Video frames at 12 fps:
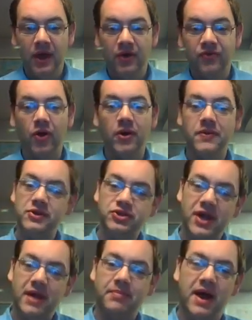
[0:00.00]
So in the
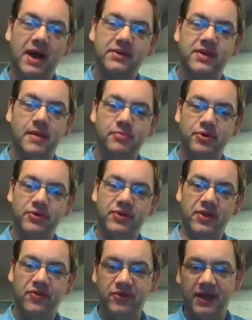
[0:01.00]
chat box I put
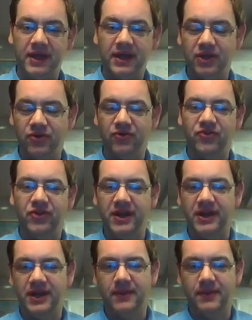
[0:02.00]
this link and you'll see it
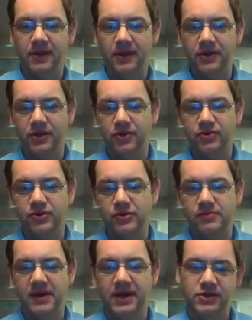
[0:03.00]
in the YouTube
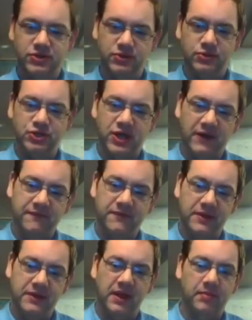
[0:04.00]
page, so check for
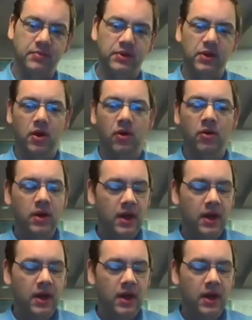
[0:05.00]
the link below.